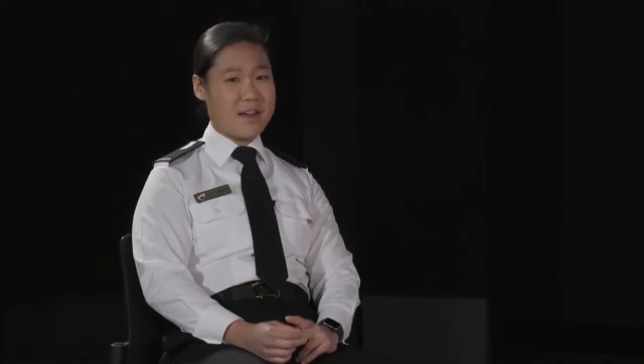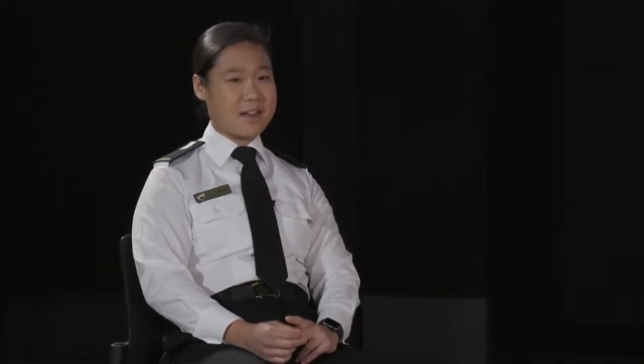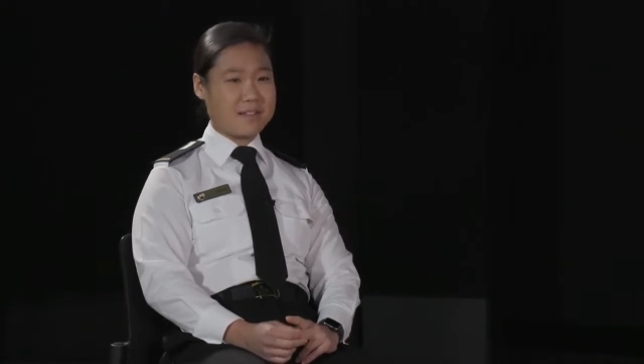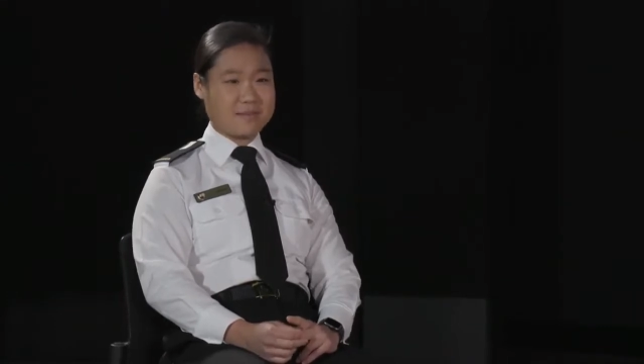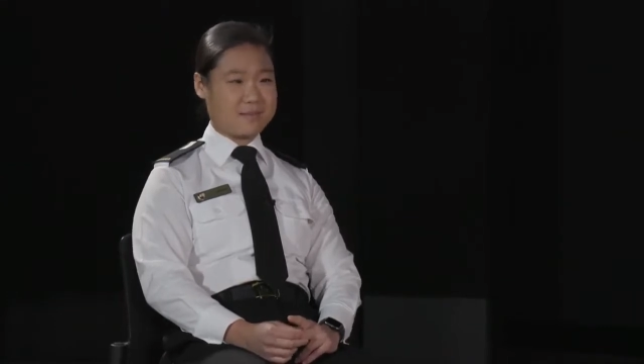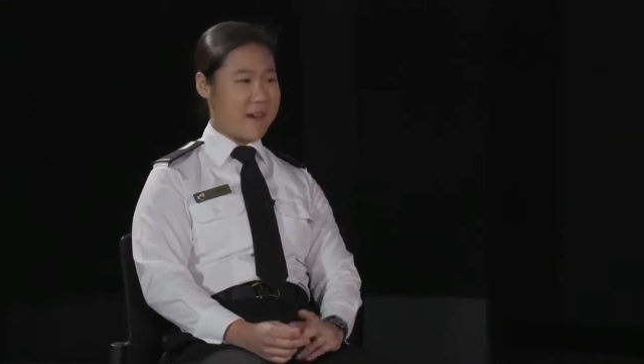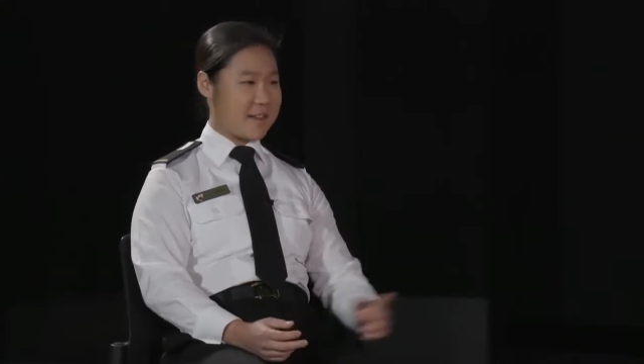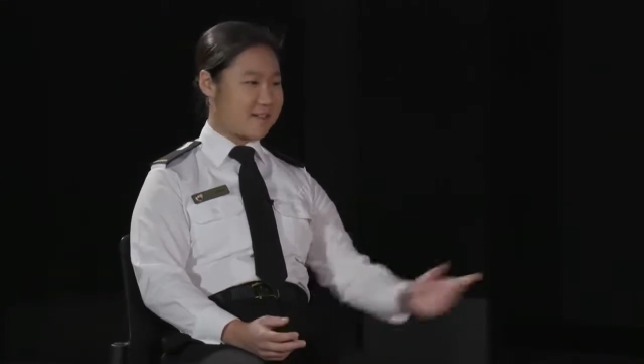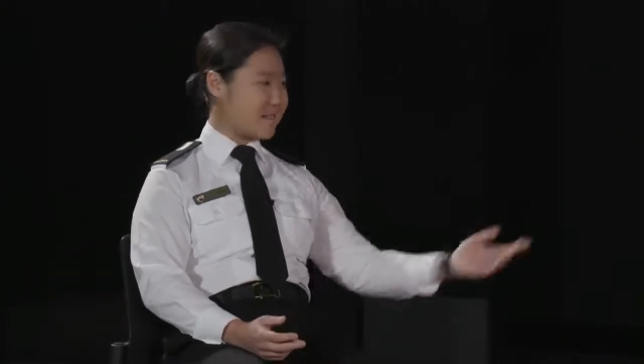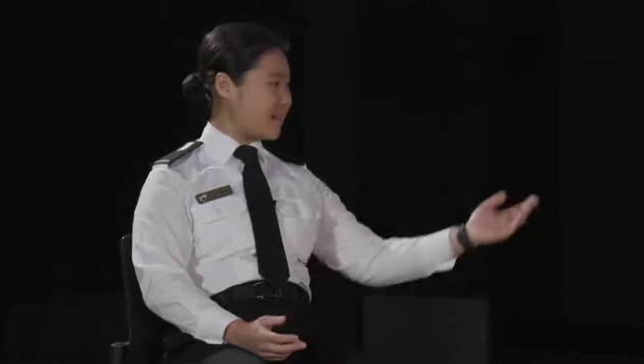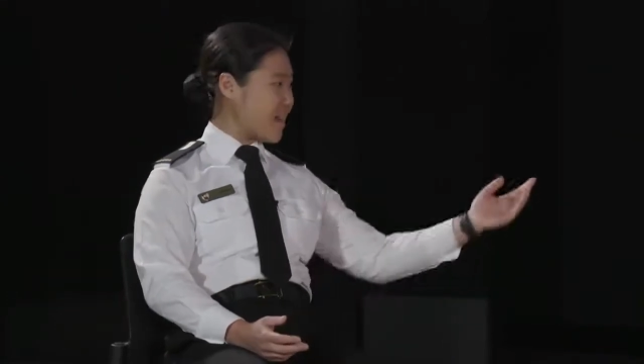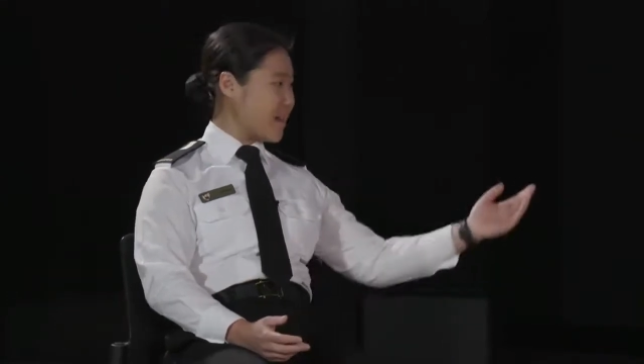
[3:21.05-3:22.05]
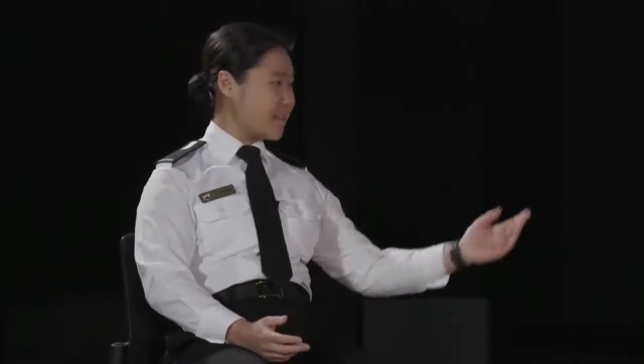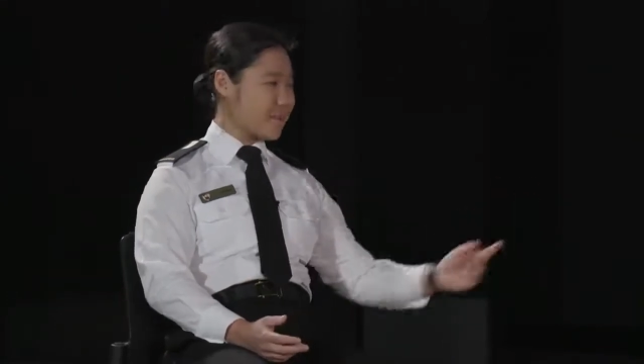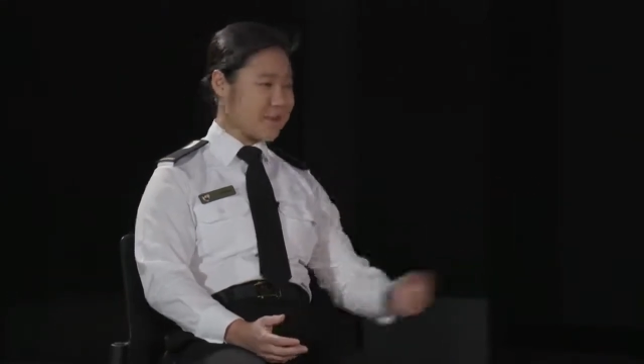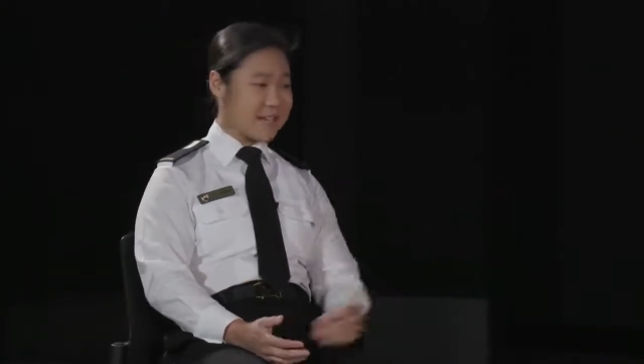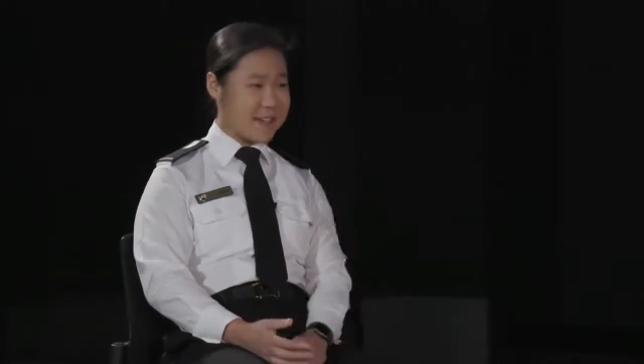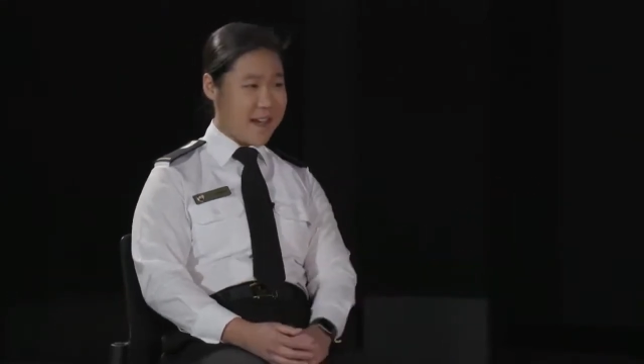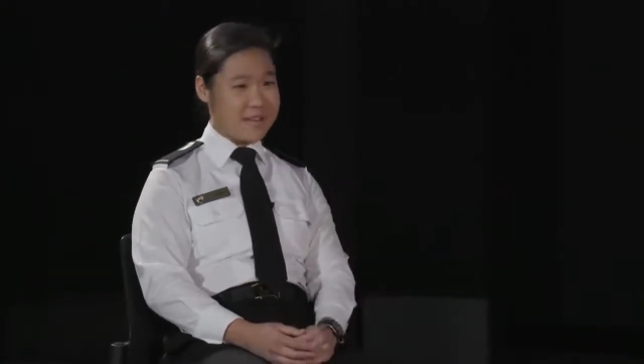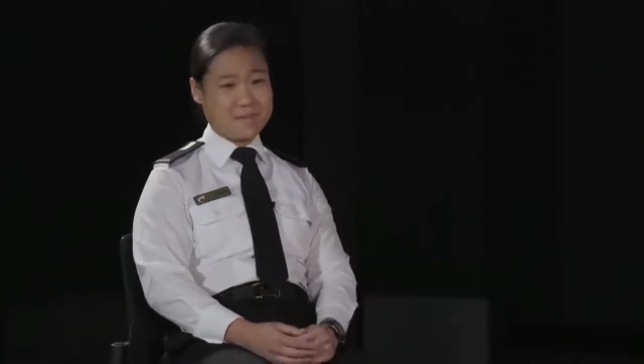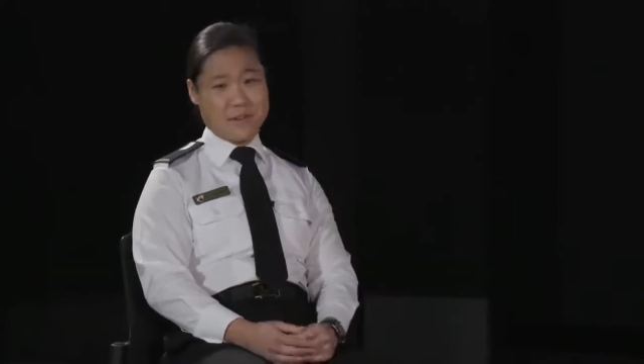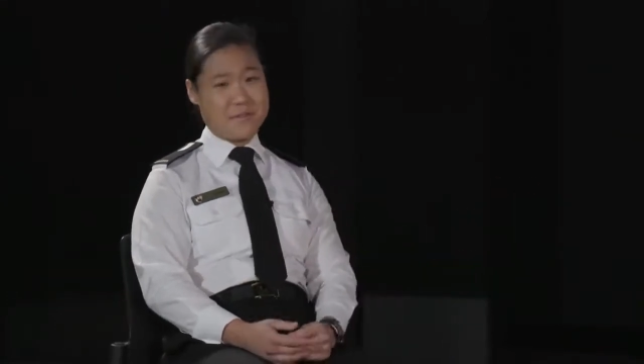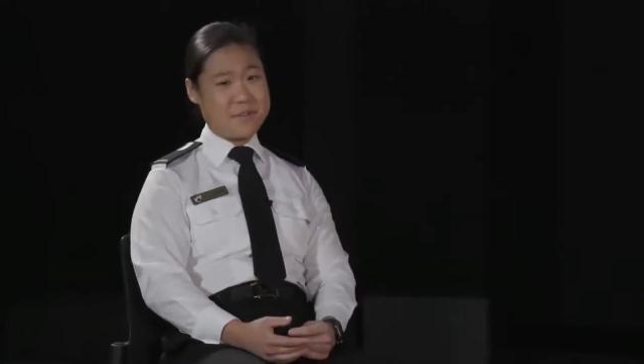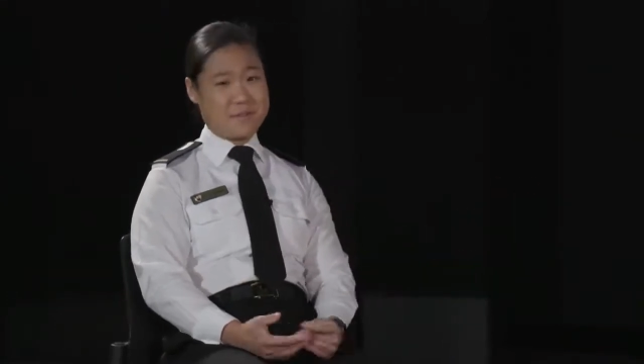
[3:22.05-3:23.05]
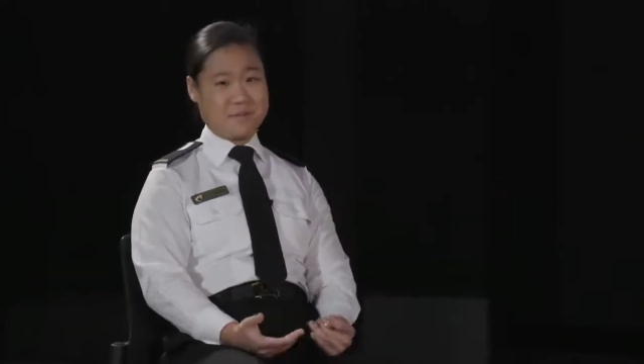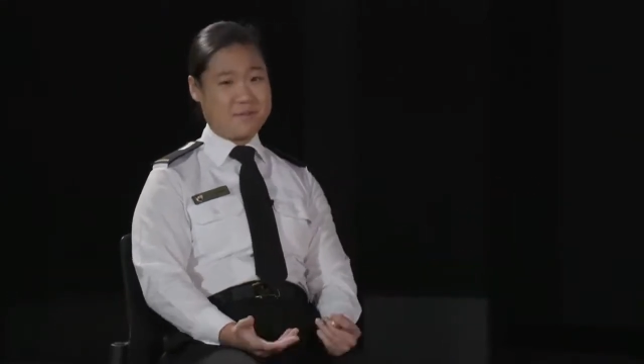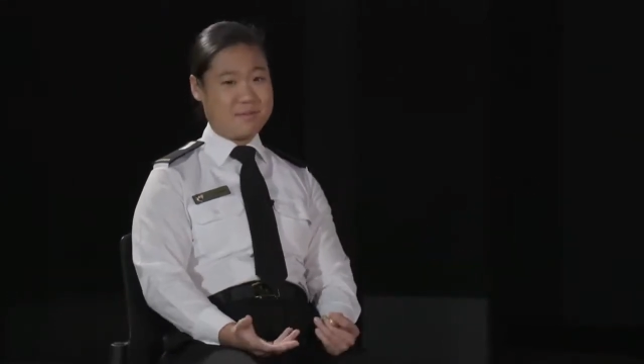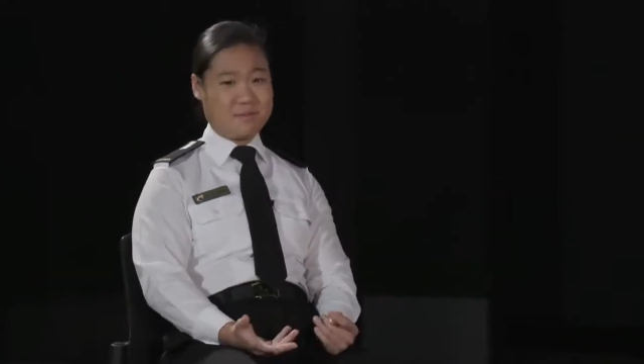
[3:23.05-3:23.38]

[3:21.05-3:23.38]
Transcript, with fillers: Like as as Chris said, if you